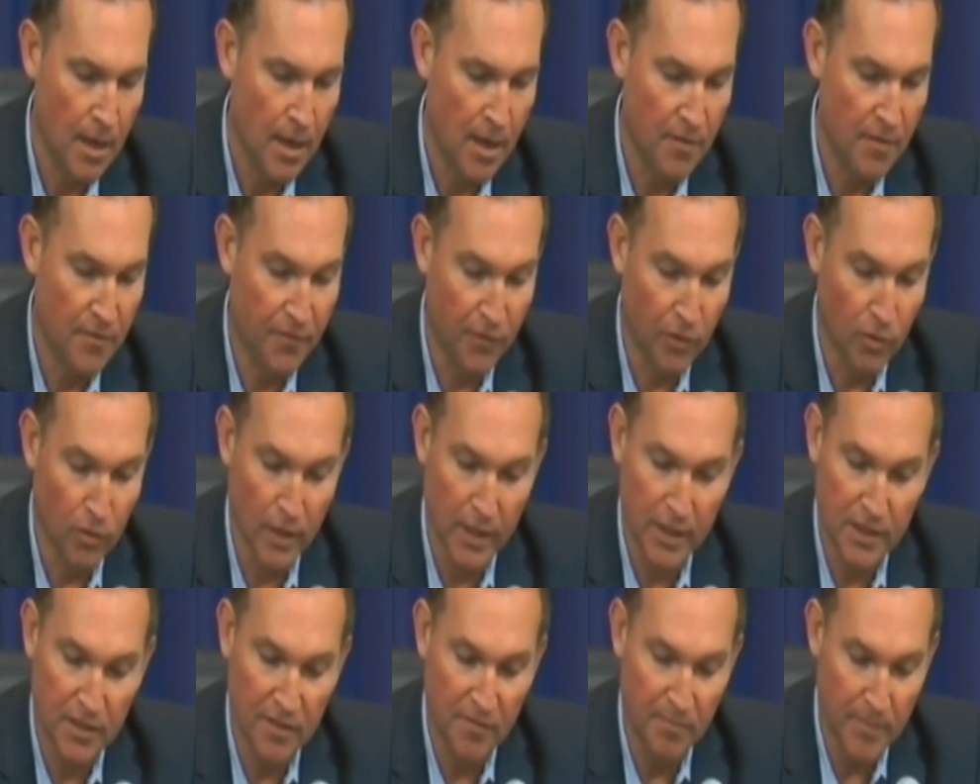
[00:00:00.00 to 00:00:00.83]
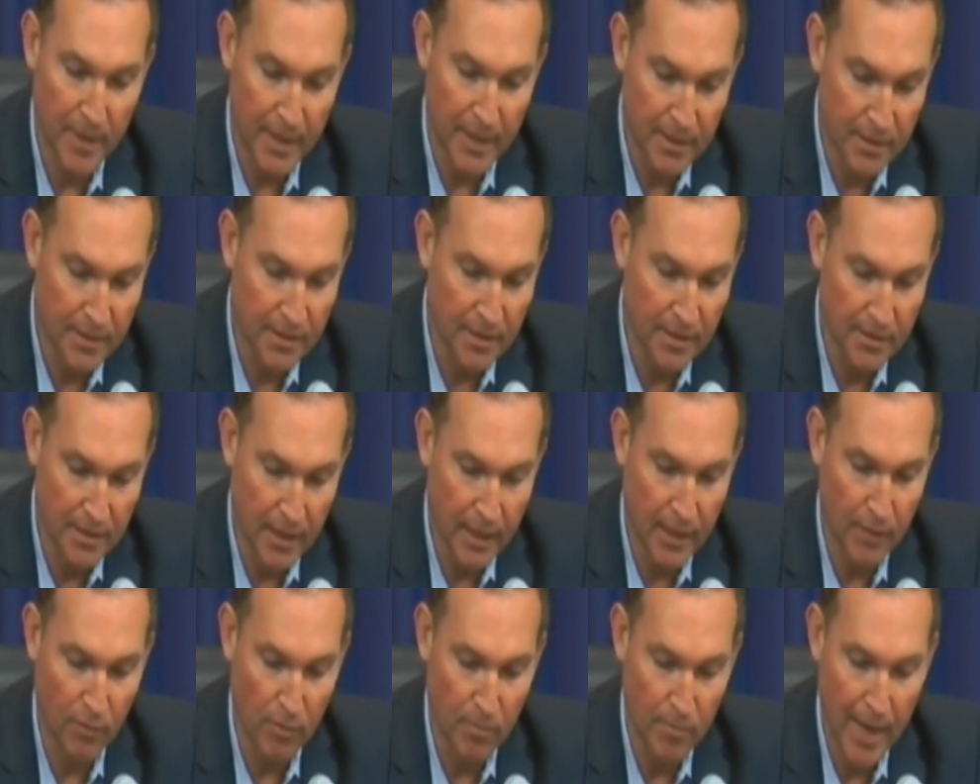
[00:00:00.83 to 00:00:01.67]
A full list of businesses that
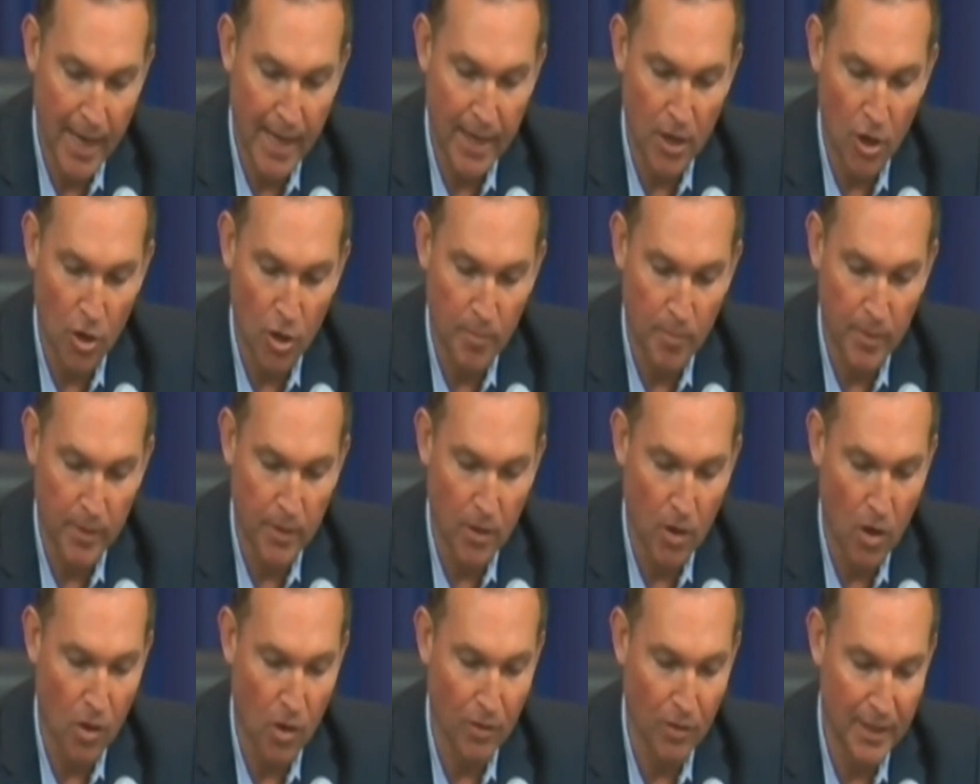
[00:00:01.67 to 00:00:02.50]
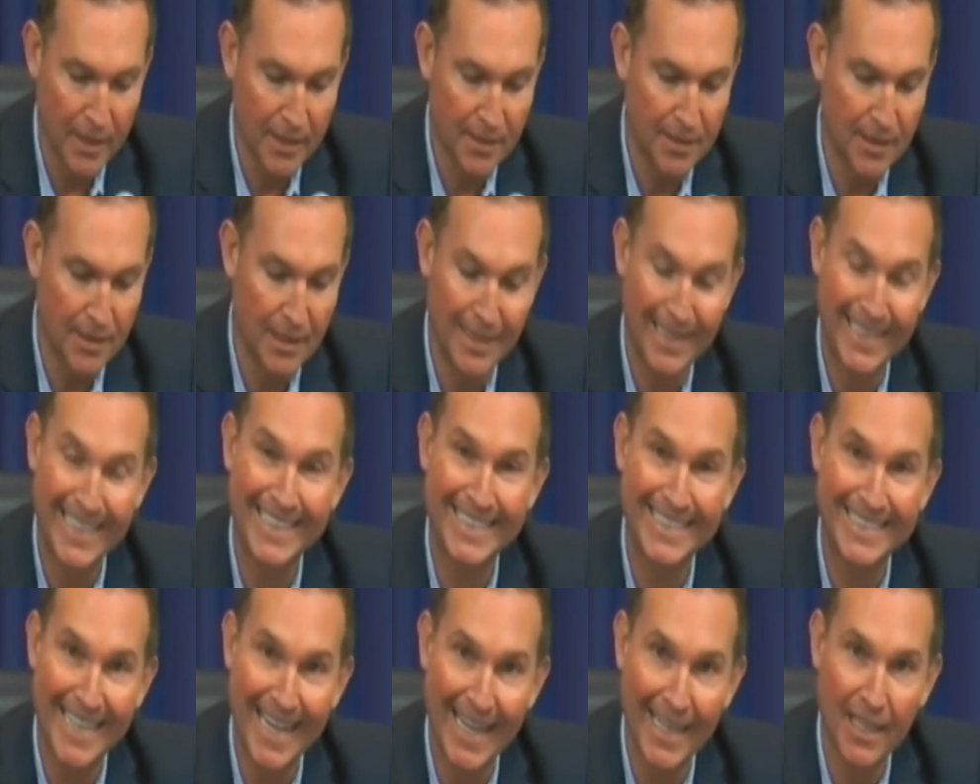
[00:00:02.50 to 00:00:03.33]
can remain open are listed in the
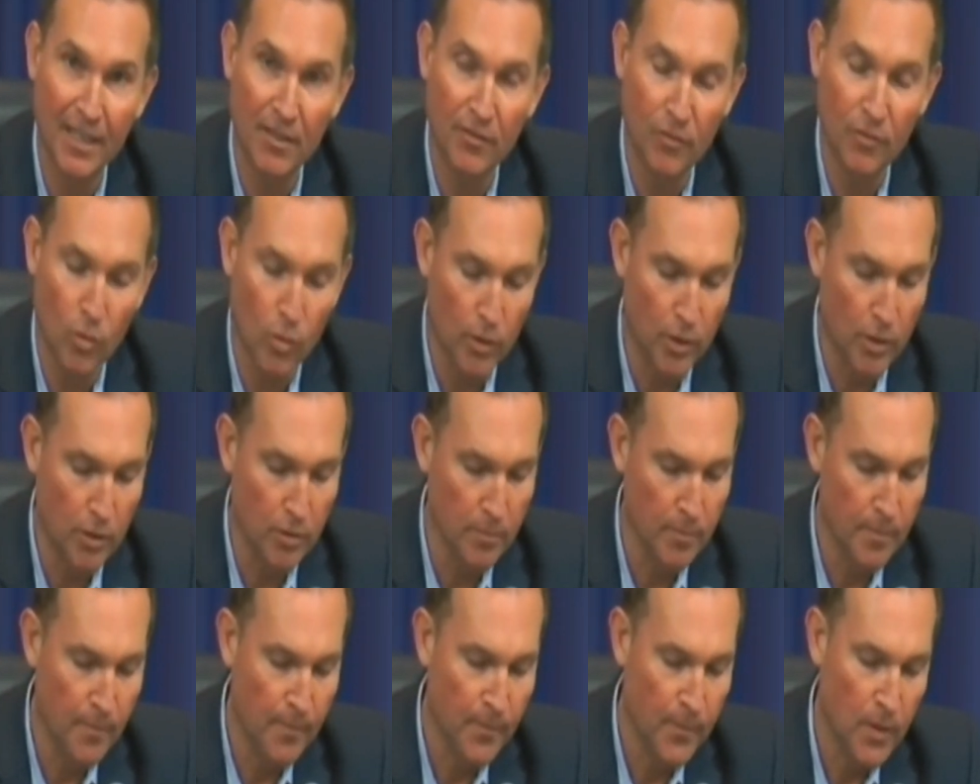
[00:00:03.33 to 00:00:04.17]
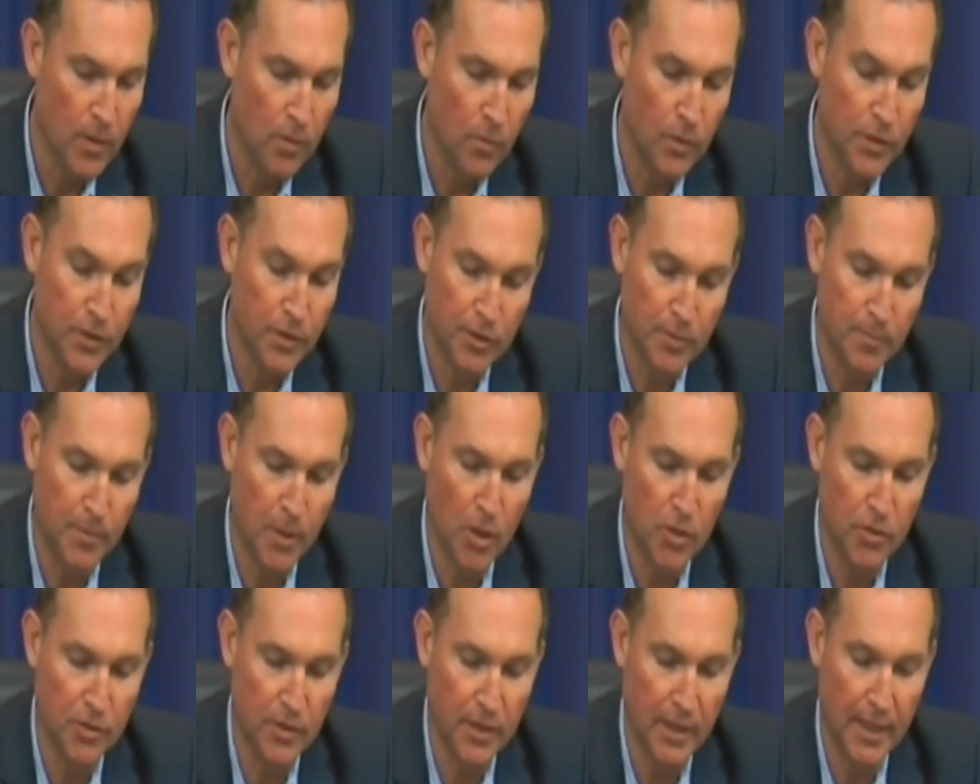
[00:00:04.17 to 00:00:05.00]
executive order, which is
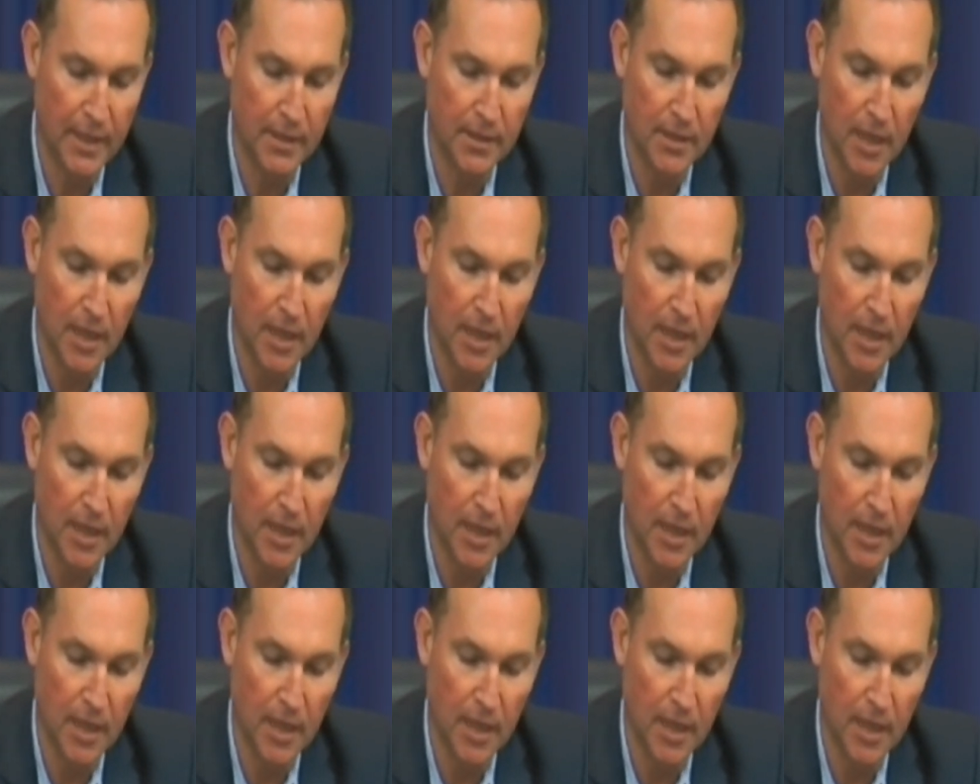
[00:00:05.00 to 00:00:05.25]
posted at